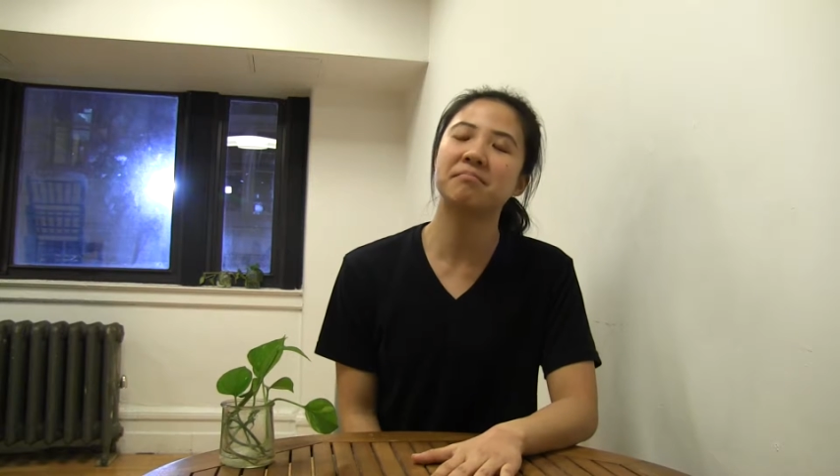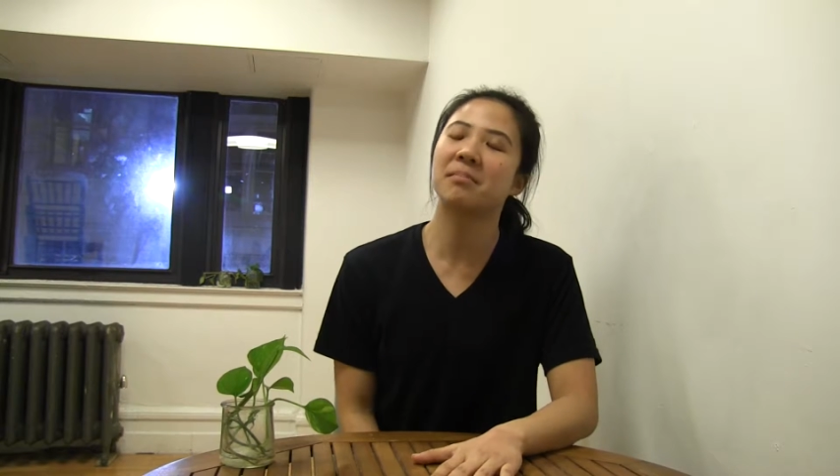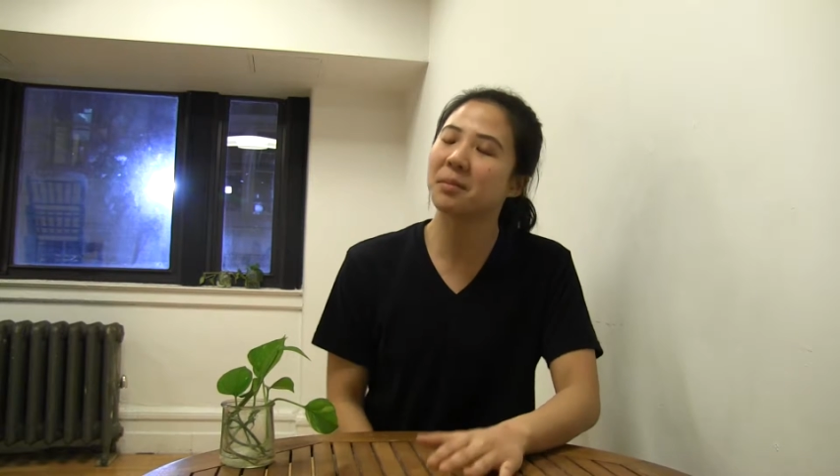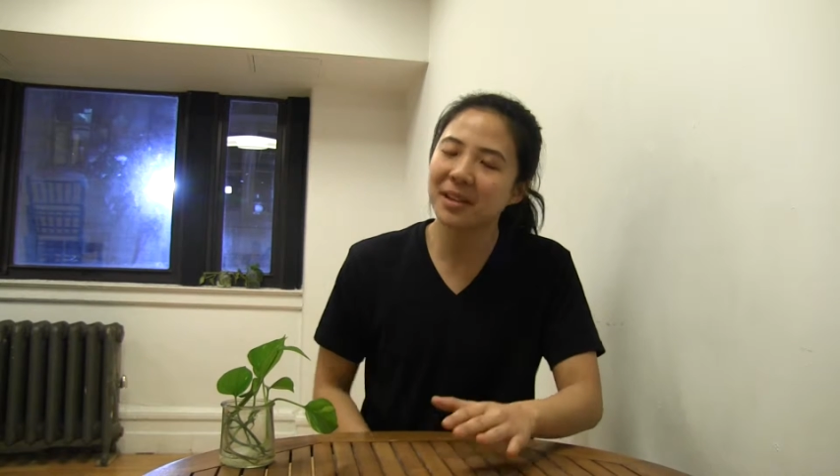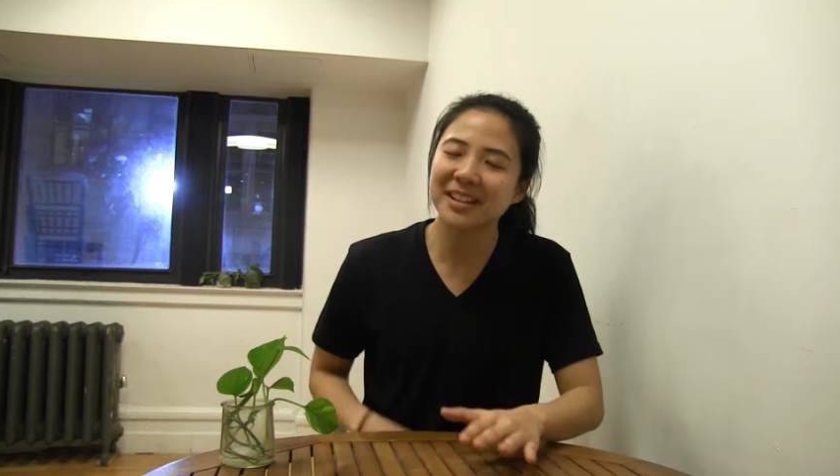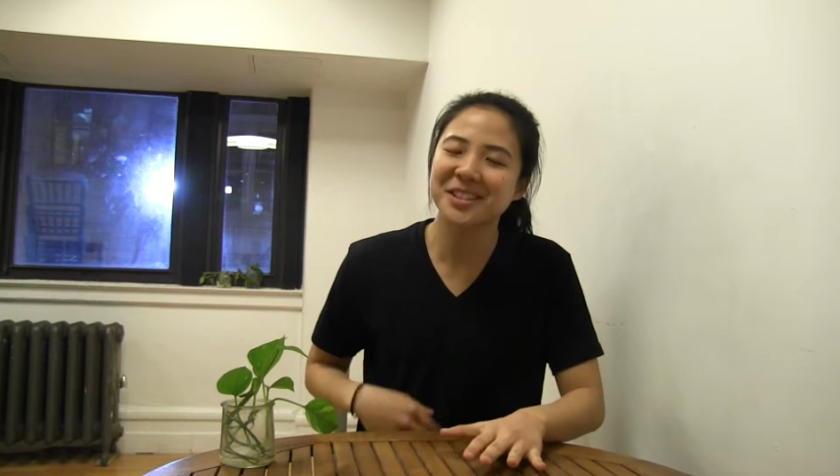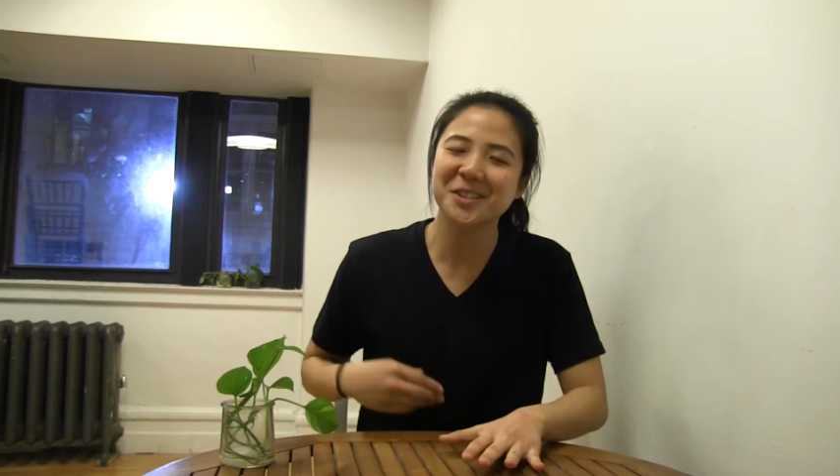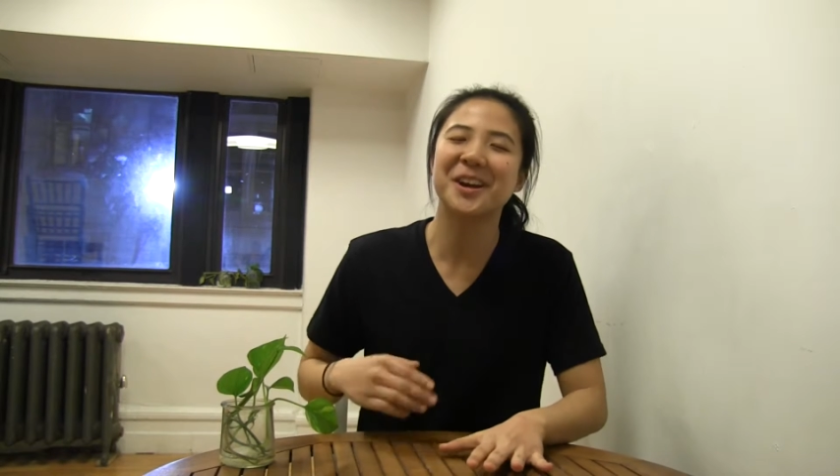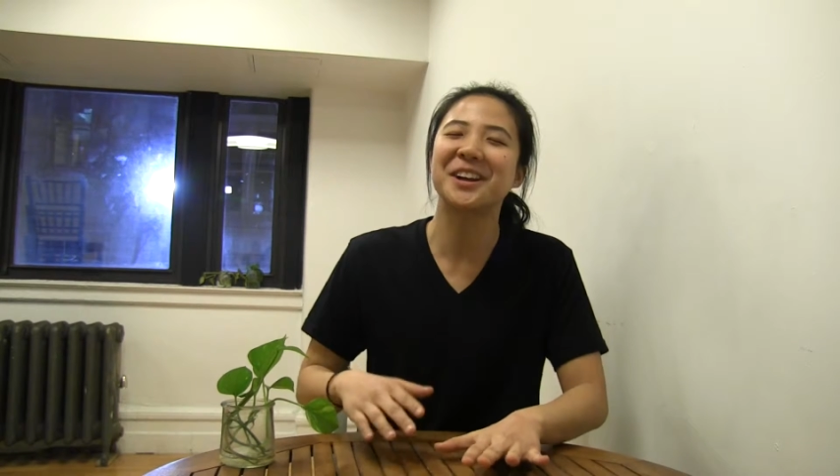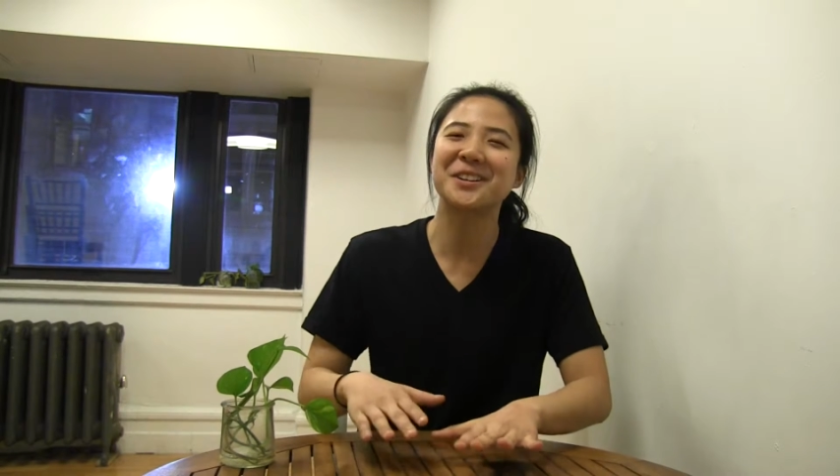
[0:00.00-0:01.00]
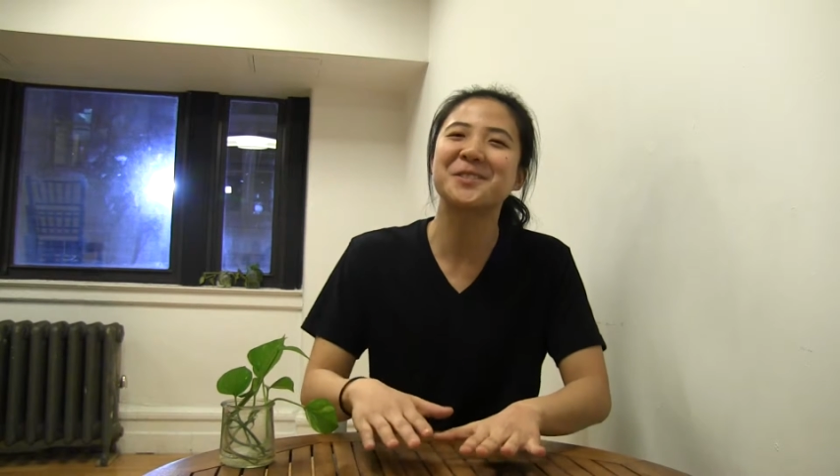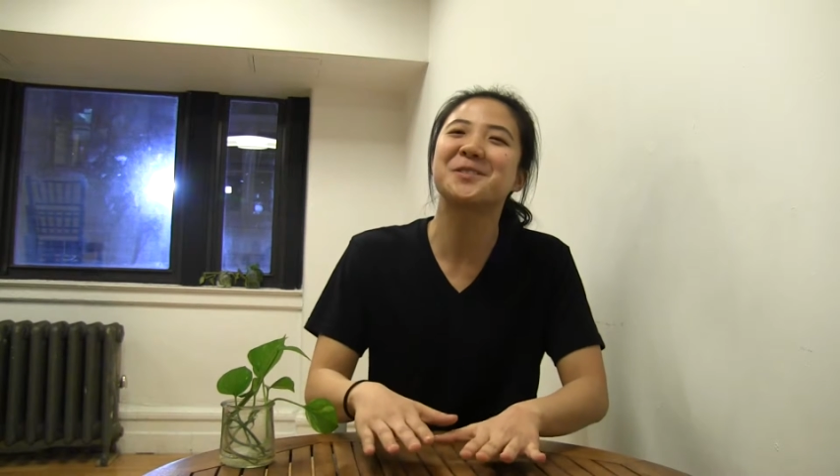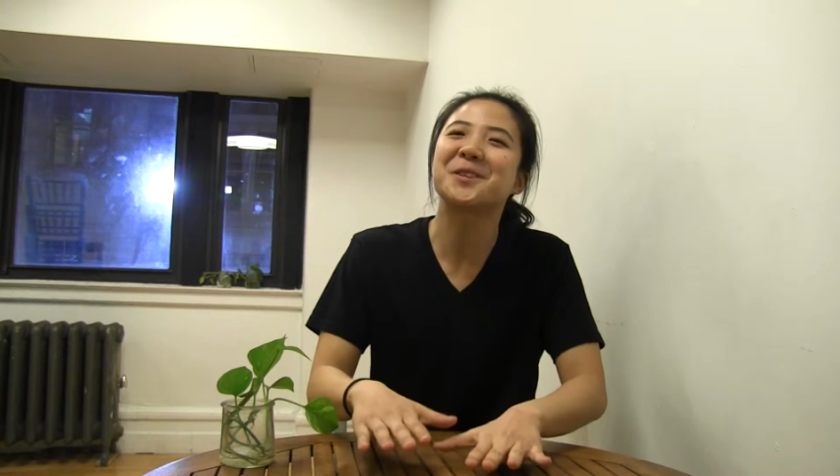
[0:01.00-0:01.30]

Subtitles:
maybe let's try to do